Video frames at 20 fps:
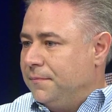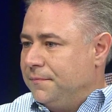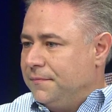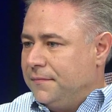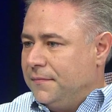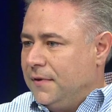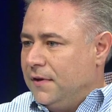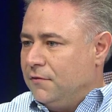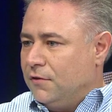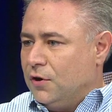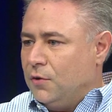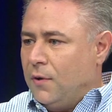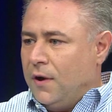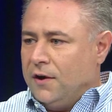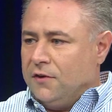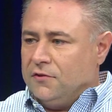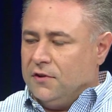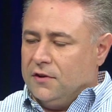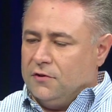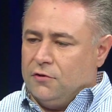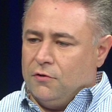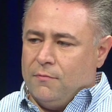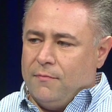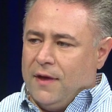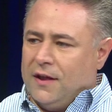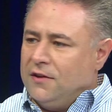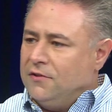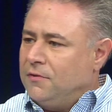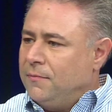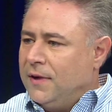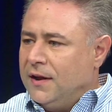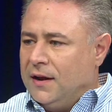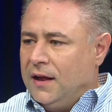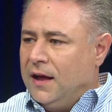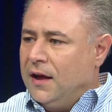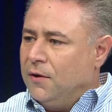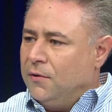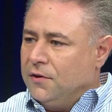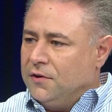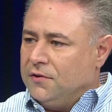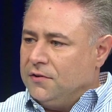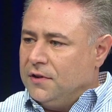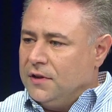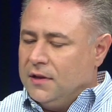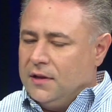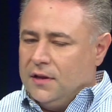It requires a tremendous amount of hours.